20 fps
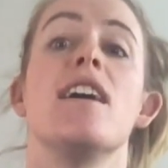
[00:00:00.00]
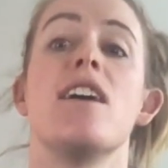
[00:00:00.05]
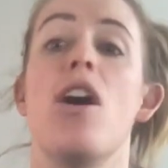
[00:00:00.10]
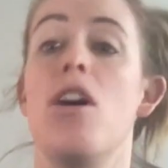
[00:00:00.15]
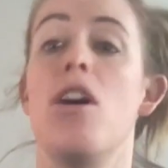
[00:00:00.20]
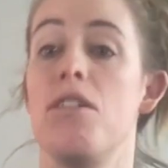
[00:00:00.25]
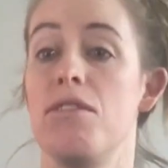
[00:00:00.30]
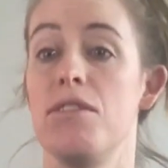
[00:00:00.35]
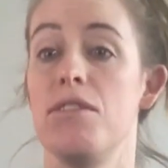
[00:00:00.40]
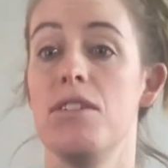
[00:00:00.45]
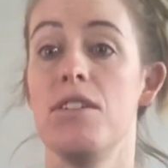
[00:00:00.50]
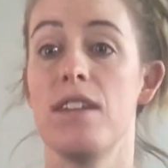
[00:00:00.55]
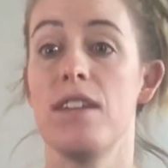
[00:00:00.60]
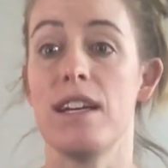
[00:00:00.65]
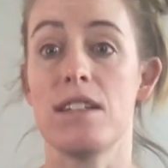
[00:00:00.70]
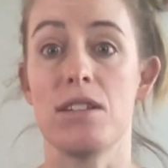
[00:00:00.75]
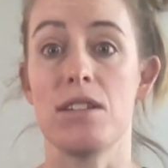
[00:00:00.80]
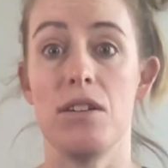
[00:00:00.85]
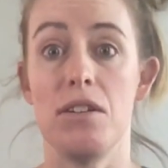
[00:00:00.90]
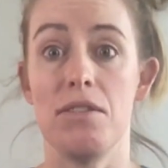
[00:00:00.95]
Awful.
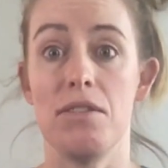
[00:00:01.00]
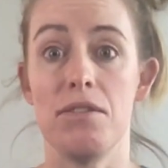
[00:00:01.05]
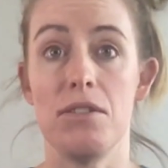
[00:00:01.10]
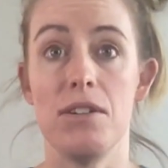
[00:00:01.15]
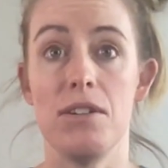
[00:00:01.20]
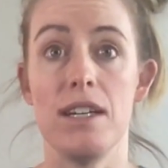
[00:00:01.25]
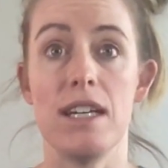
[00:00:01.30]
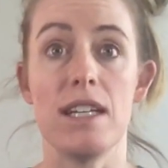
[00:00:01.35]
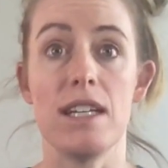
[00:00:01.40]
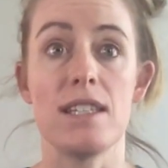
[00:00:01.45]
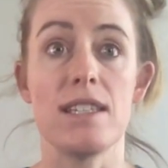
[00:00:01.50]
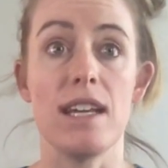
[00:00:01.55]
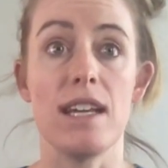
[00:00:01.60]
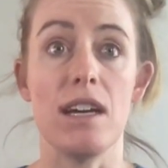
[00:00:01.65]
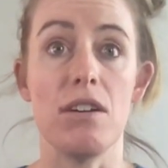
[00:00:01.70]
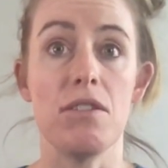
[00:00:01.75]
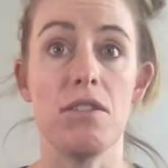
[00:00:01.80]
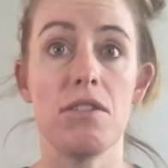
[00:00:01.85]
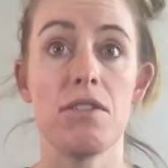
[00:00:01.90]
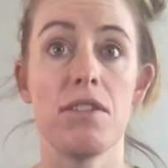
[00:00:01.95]
That's awful in
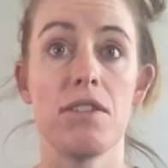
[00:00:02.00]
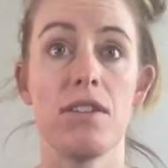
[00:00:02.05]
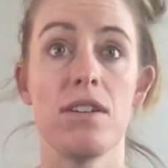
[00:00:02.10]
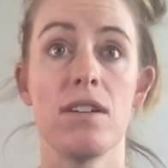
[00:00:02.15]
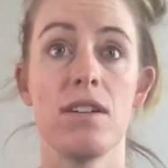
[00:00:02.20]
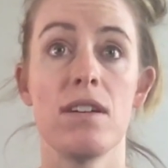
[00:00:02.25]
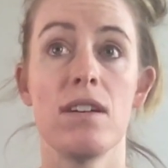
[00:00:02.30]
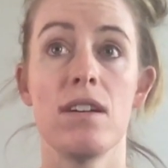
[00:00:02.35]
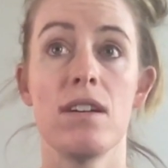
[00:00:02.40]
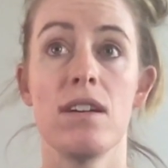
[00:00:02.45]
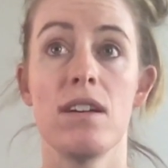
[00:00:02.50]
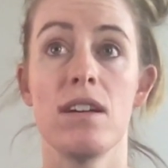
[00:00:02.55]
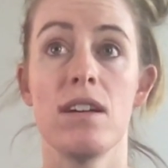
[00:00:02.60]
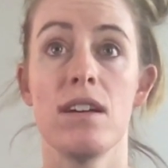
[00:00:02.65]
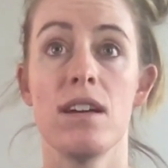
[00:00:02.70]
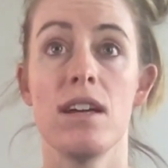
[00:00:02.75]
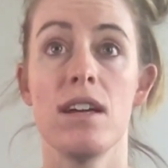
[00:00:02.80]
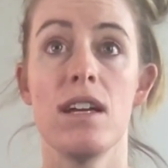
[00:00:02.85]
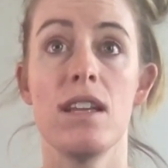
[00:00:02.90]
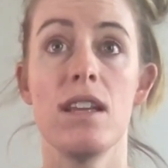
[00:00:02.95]
itself.
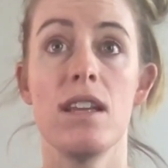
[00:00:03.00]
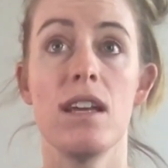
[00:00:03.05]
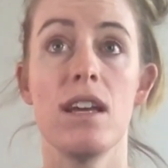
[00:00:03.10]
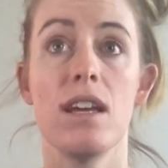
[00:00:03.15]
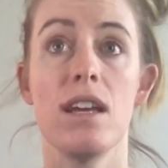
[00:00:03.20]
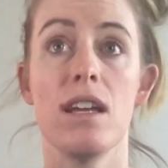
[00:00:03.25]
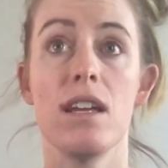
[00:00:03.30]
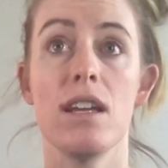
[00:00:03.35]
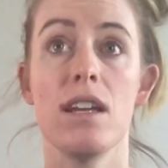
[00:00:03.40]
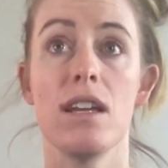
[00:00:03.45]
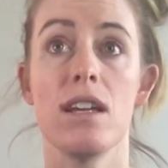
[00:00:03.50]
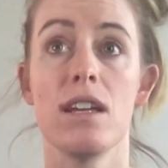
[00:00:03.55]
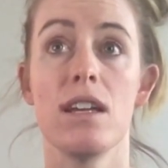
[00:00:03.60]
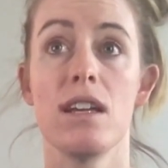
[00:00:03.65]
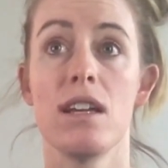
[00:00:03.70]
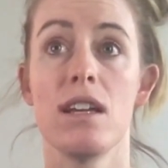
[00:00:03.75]
And then